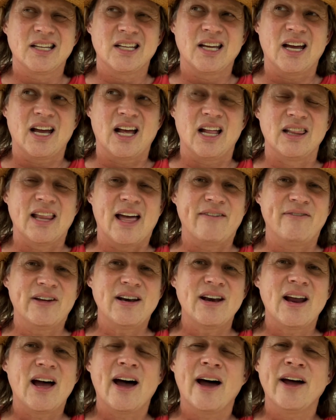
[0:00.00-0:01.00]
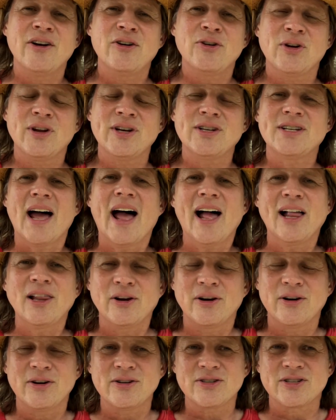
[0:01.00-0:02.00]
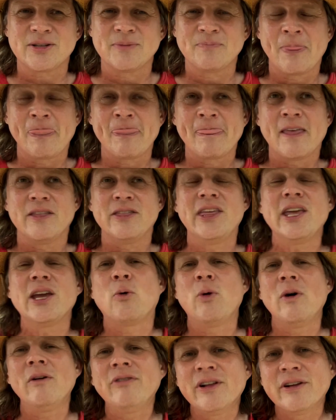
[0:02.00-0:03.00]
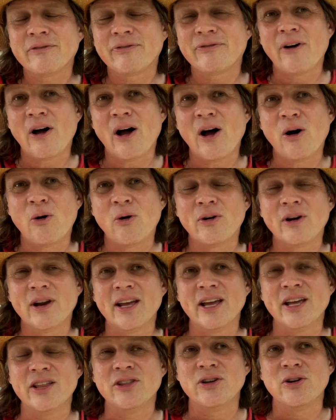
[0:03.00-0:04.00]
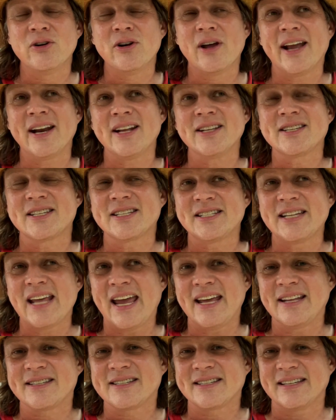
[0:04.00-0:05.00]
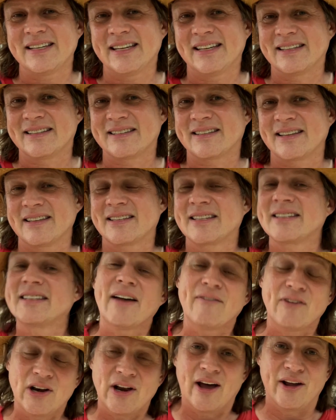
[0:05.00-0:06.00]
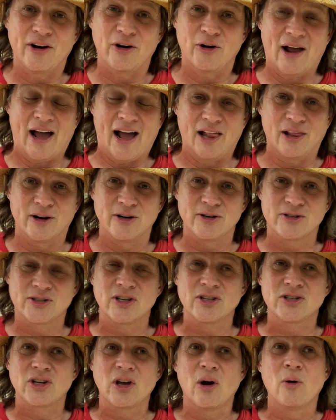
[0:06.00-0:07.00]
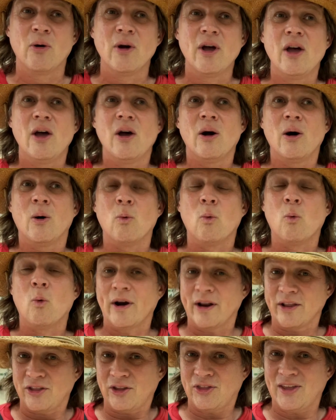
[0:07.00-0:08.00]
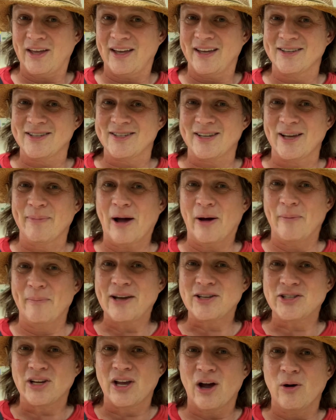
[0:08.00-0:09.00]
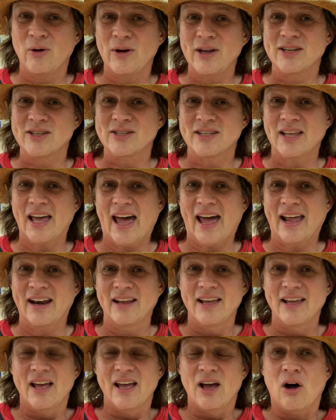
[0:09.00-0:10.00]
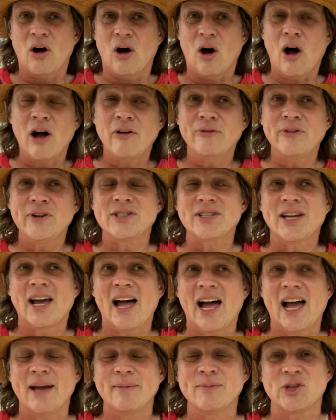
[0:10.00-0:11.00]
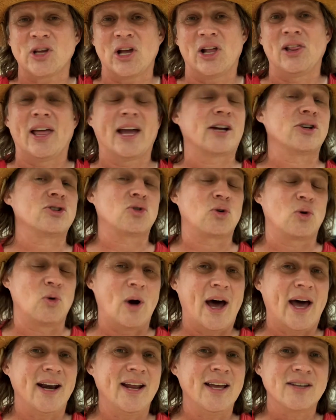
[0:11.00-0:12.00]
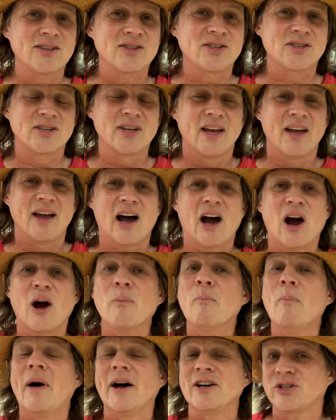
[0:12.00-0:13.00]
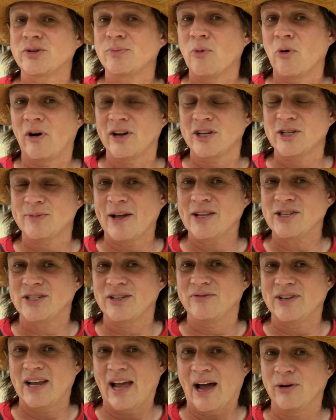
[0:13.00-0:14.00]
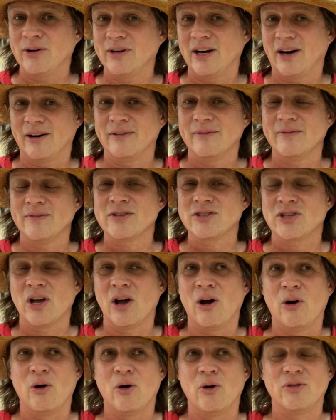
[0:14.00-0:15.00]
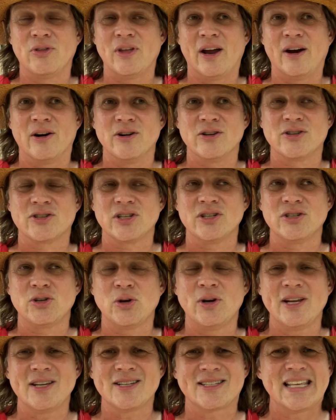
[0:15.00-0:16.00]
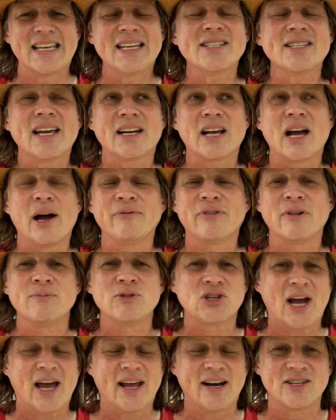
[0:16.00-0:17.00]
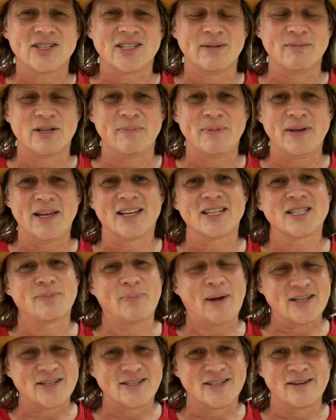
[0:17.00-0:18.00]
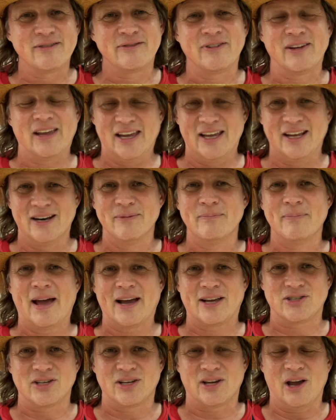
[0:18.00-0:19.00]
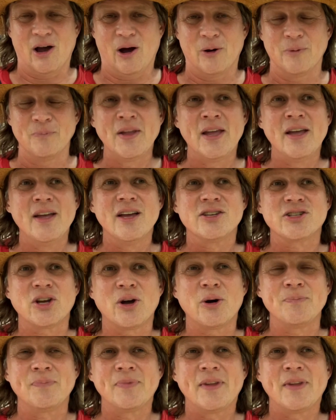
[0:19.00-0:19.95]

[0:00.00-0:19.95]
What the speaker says: $1,100. The equivalent phone in the United States is $700. So one of the things about Mexico is that oftentimes electronics are much more expensive down here. So there's duties, things that come from China seem to be expensive in Mexico. So